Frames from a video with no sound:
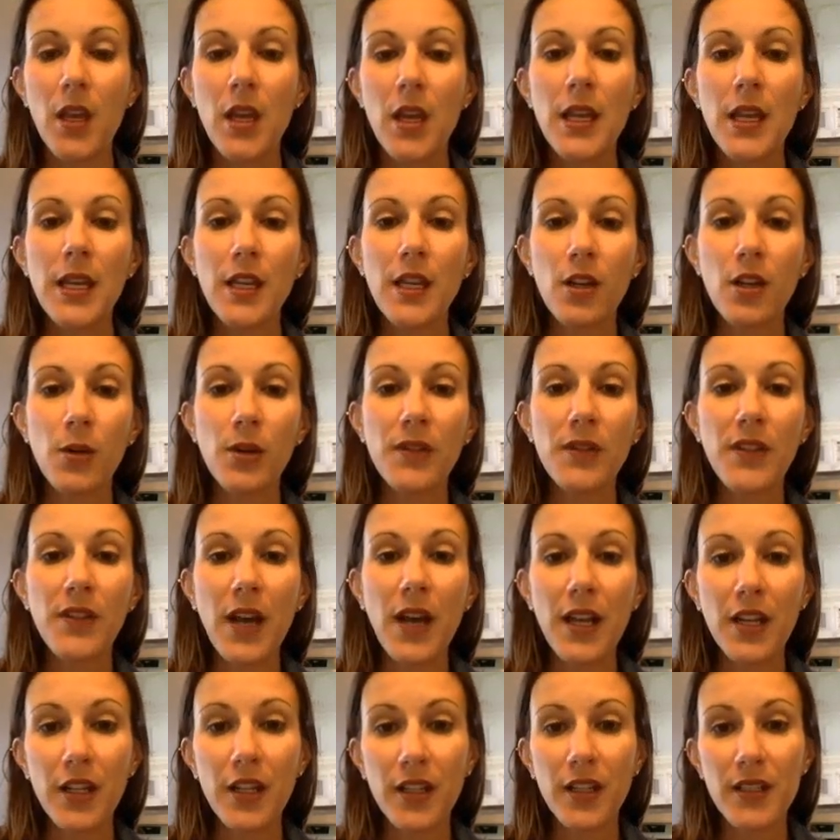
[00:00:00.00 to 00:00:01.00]
Here we've
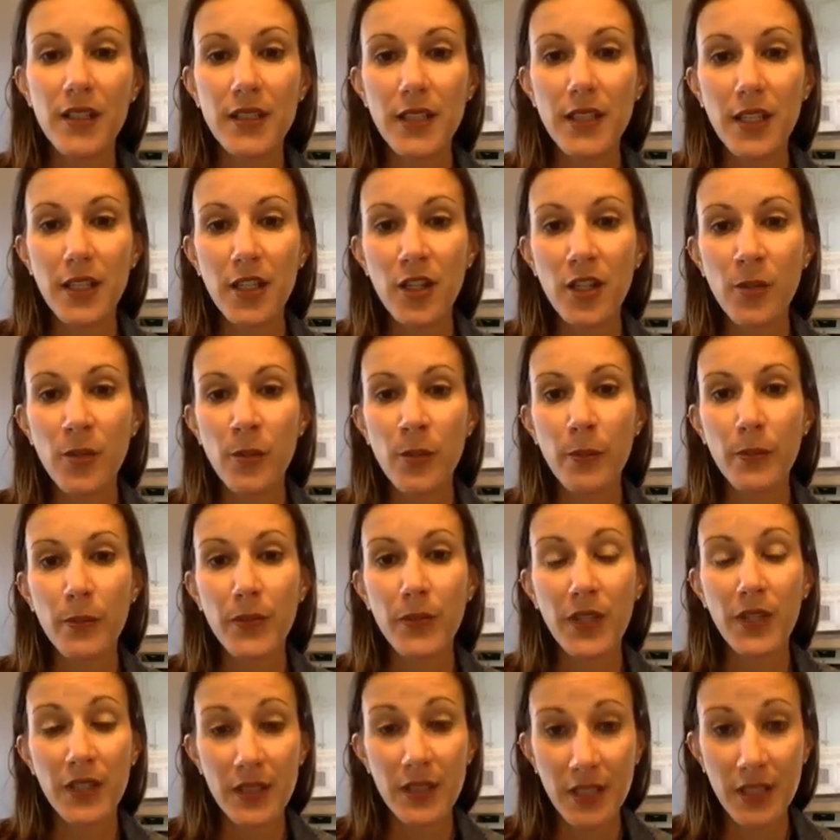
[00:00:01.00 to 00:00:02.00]
got a
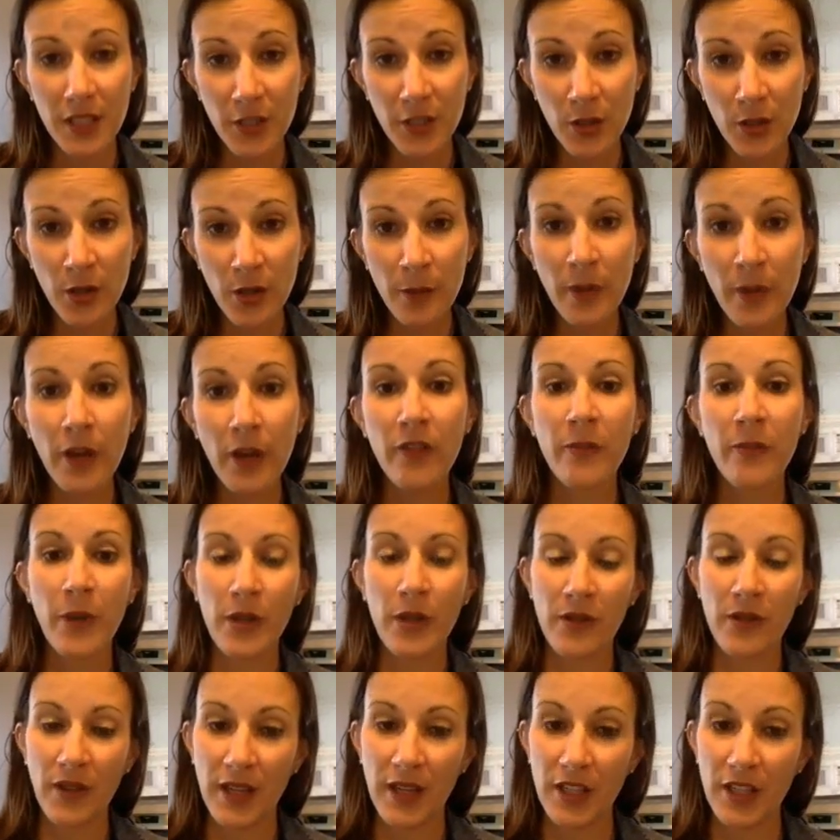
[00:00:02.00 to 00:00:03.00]
continuum of
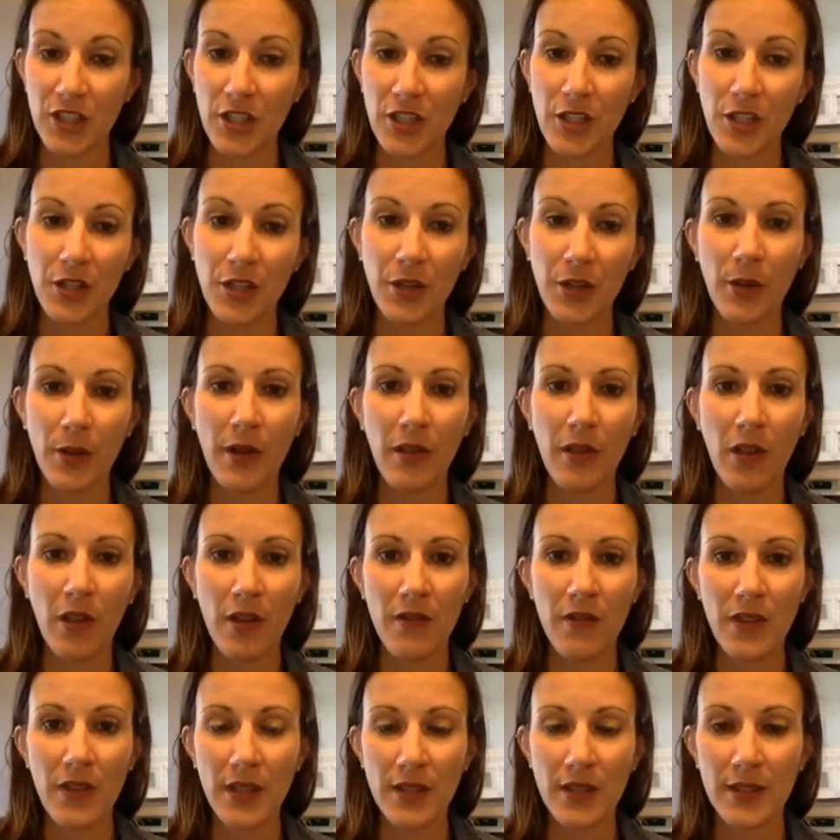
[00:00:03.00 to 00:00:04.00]
motivation. You know, I
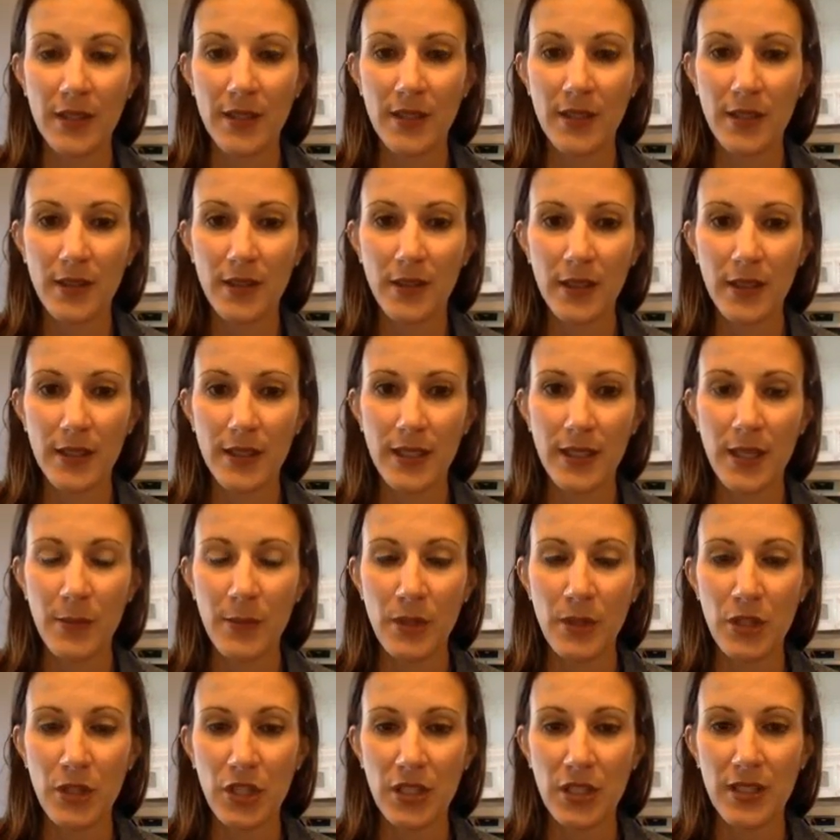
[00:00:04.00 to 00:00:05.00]
love these
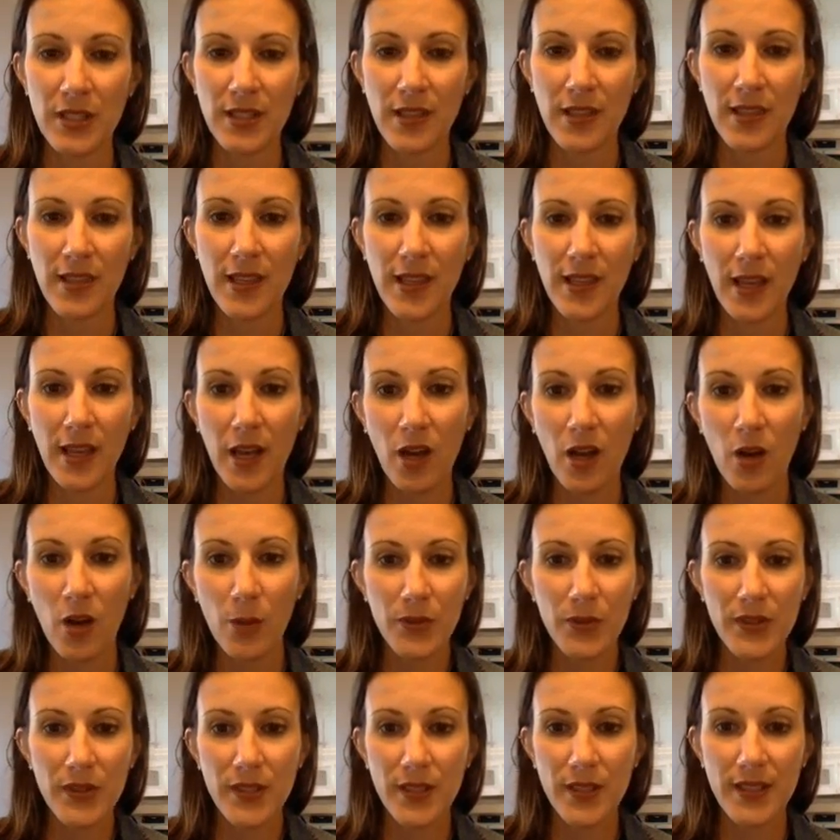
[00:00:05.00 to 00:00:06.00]
images. I think it
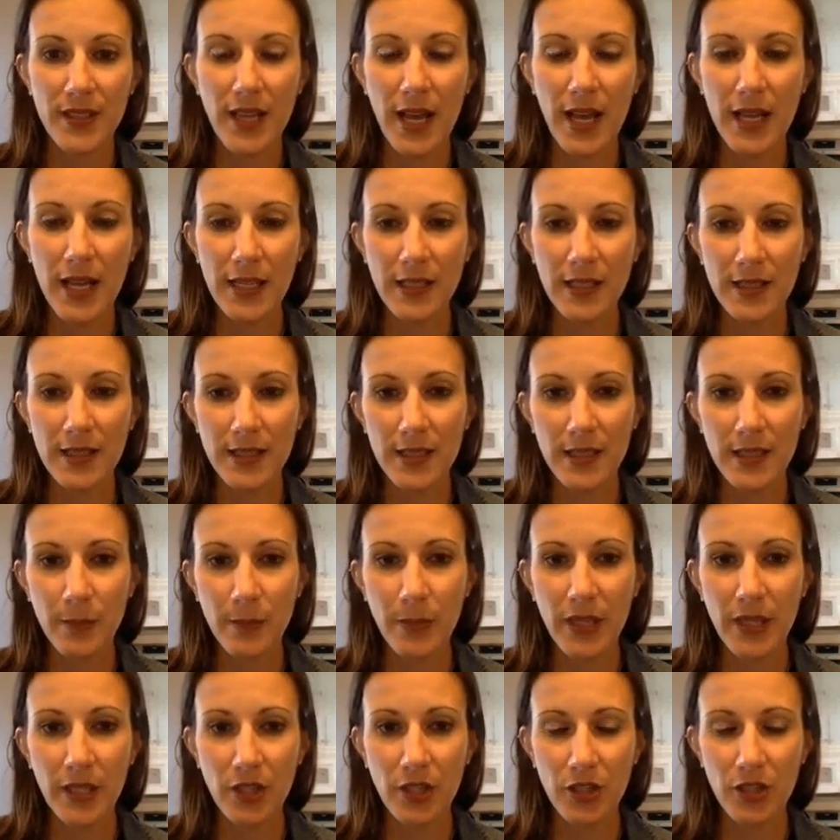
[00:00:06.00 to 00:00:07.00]
helps to tie in some
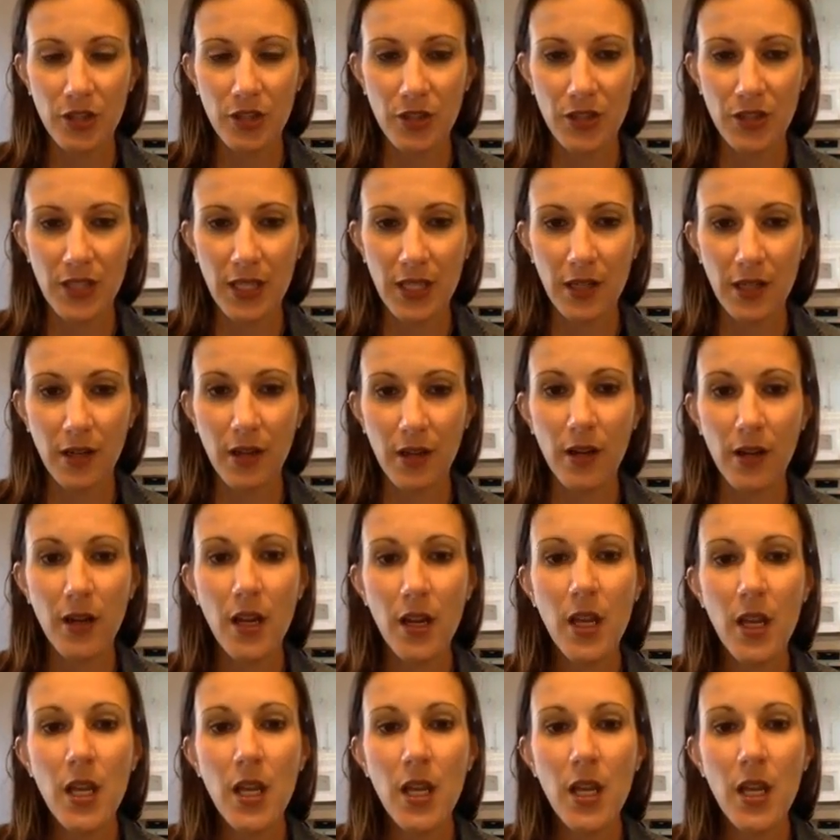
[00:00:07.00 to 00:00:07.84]
pictures here.